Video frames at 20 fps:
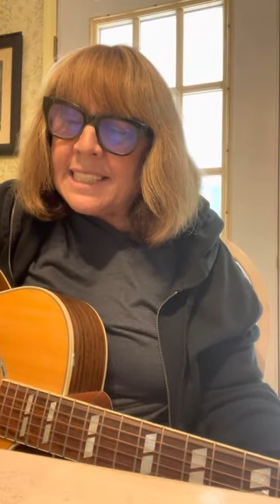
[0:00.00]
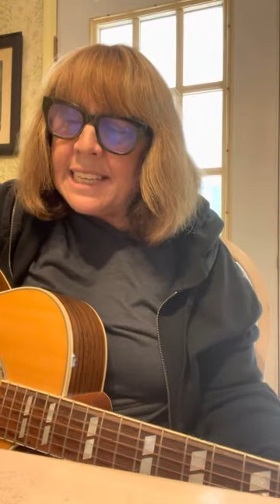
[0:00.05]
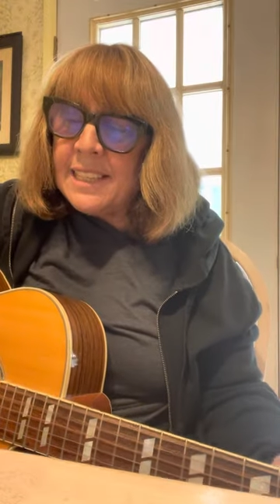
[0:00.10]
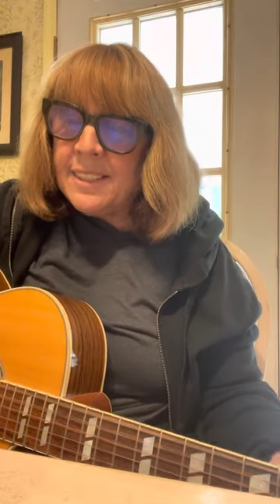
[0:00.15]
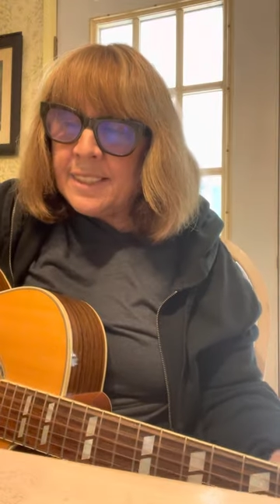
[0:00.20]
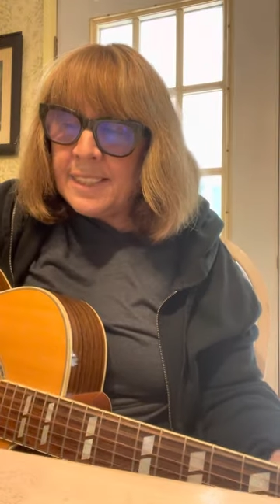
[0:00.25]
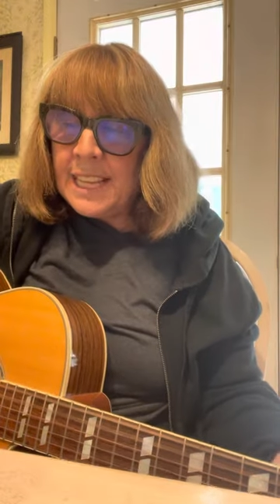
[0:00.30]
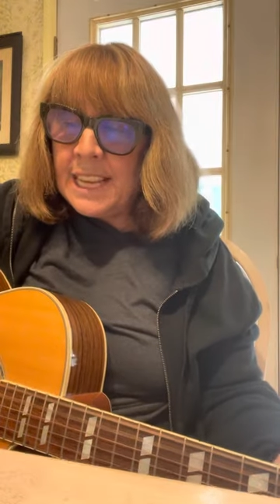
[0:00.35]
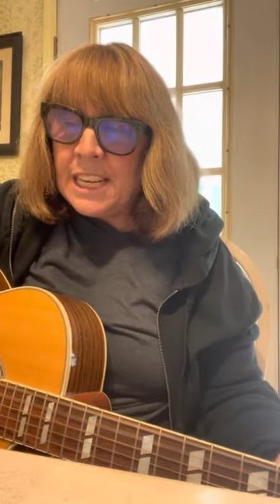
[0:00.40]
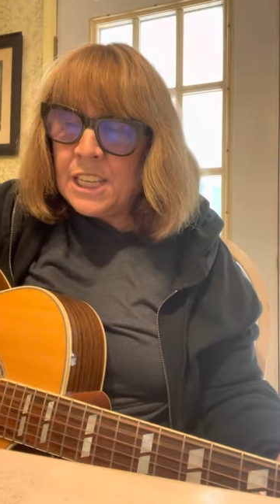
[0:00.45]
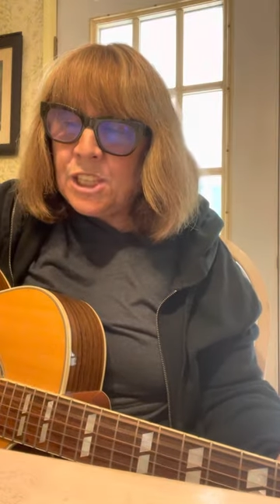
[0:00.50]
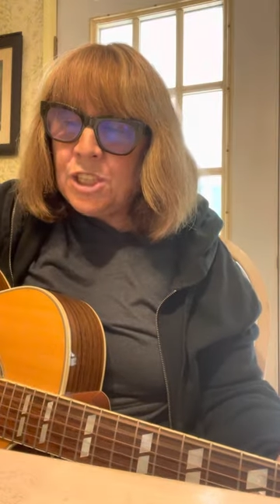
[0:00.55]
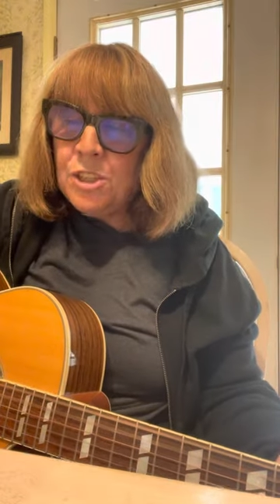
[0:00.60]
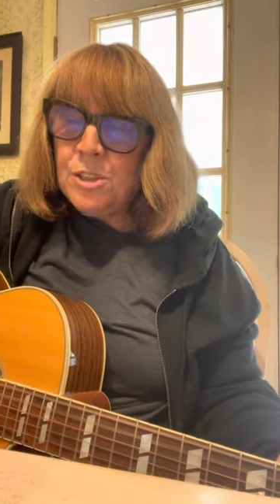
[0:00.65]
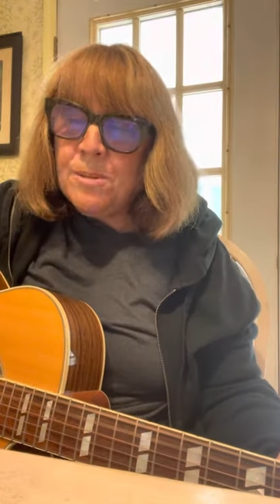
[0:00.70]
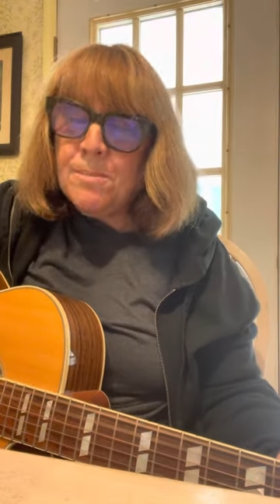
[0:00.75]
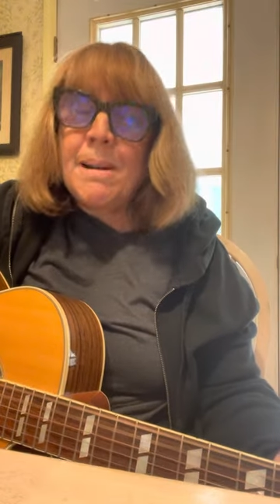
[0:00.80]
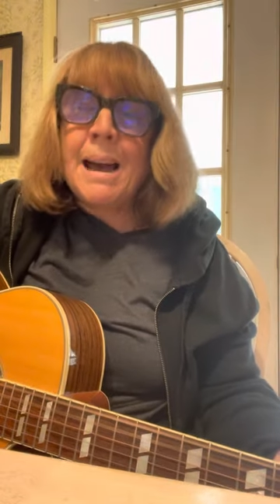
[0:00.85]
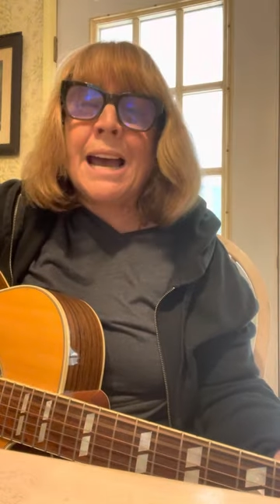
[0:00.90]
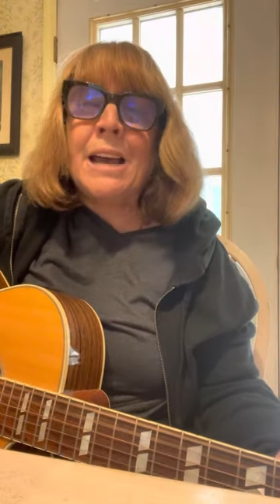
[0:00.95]
and then
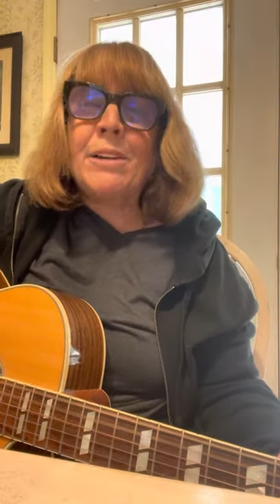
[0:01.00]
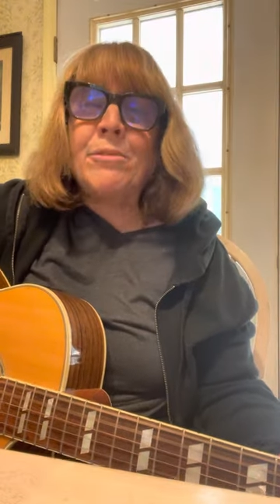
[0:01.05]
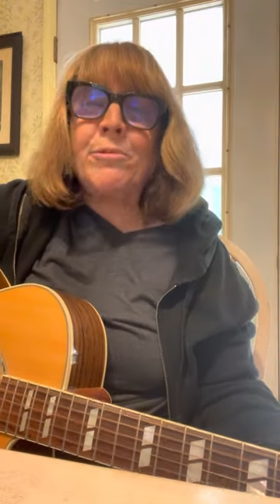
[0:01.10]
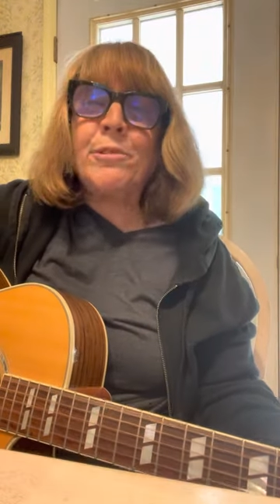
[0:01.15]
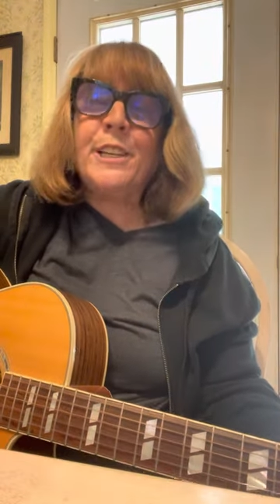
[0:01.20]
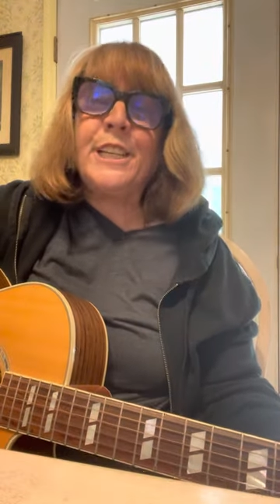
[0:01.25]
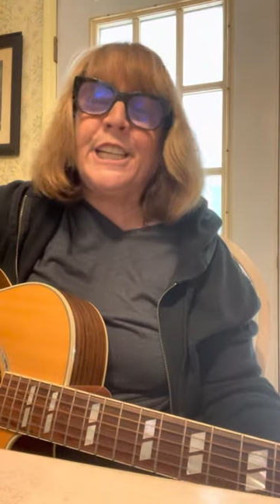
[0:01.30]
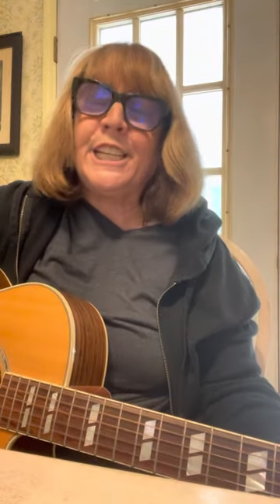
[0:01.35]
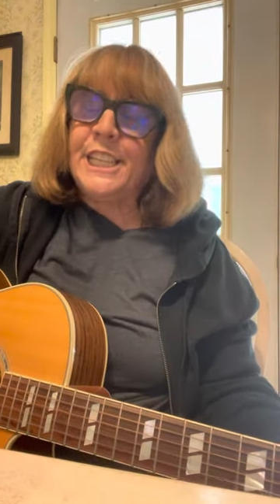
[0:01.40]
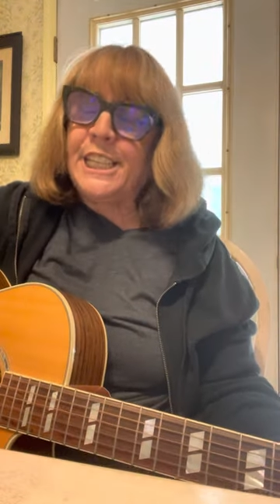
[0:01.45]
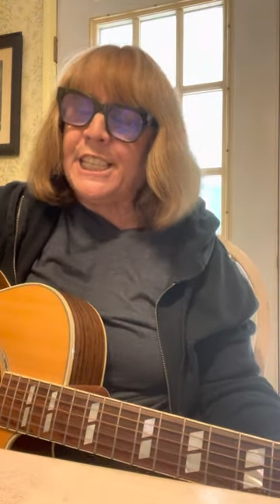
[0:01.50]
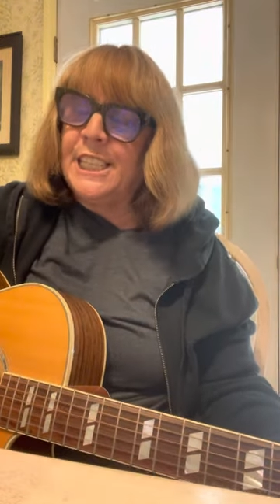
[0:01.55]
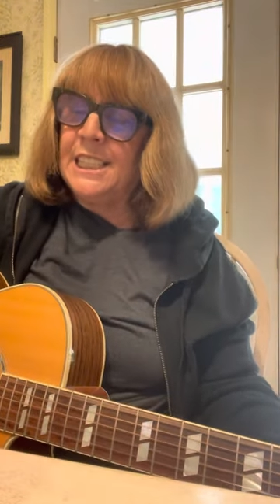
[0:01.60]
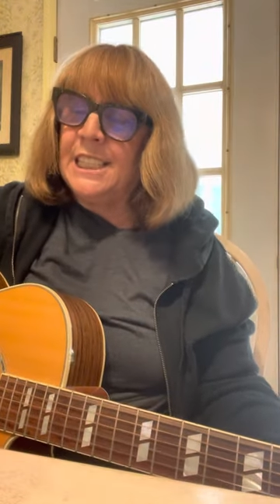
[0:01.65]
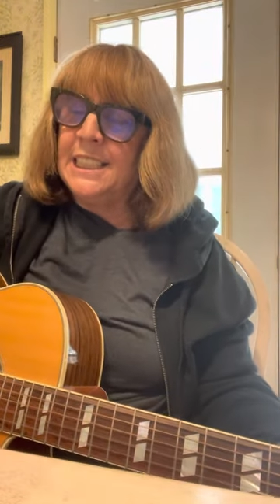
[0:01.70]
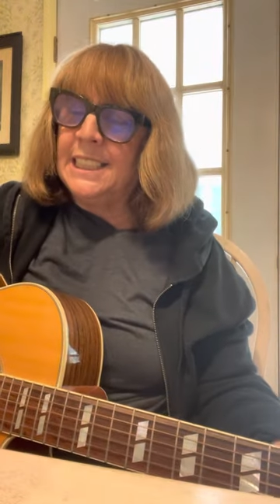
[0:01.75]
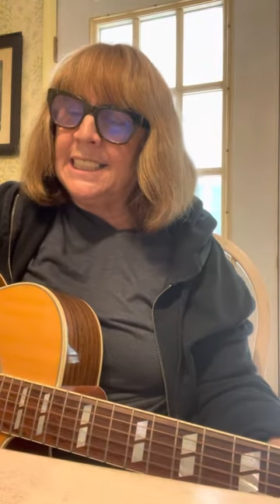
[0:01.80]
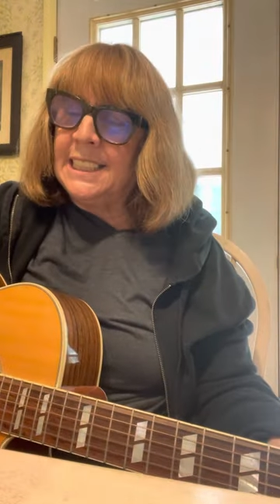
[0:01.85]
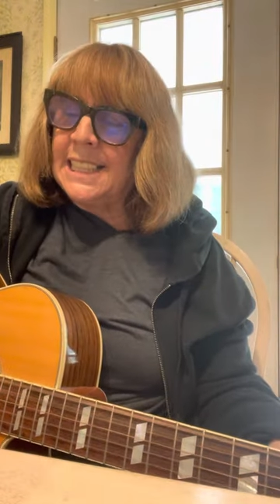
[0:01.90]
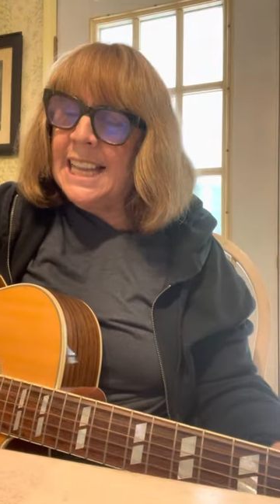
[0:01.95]
you might
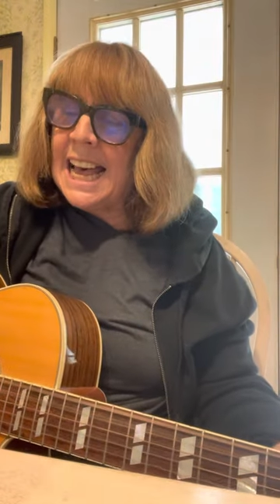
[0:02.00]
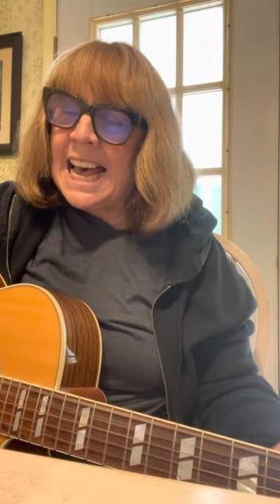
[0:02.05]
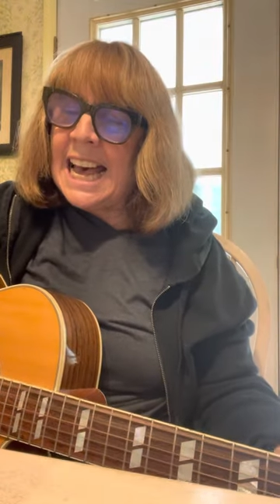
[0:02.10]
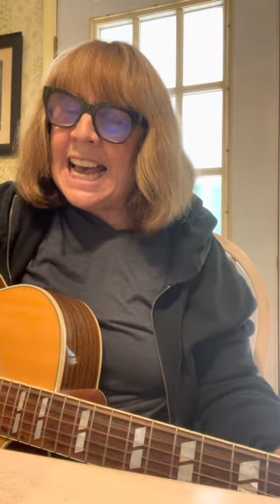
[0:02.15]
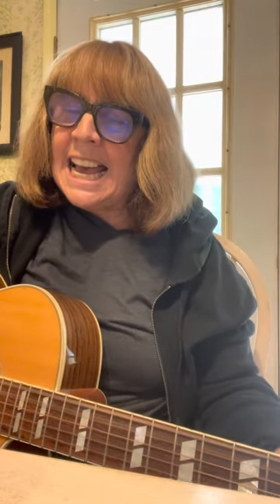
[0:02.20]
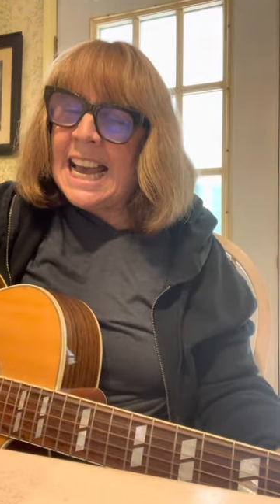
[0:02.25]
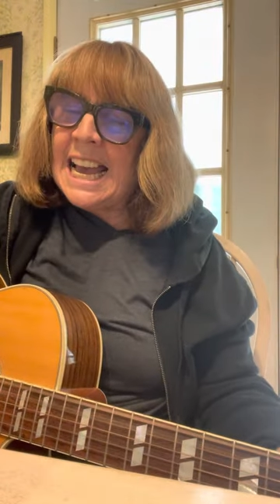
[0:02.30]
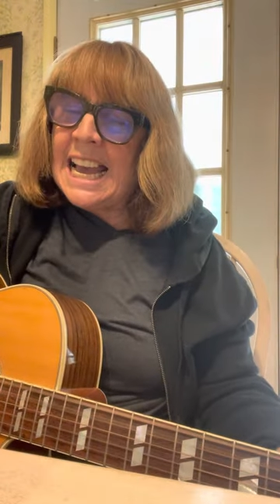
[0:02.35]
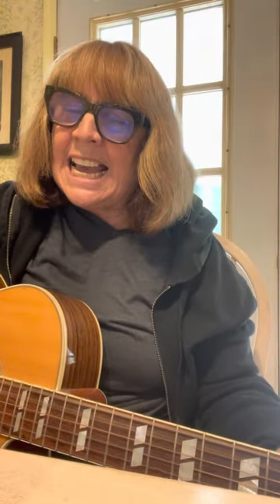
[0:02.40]
realize.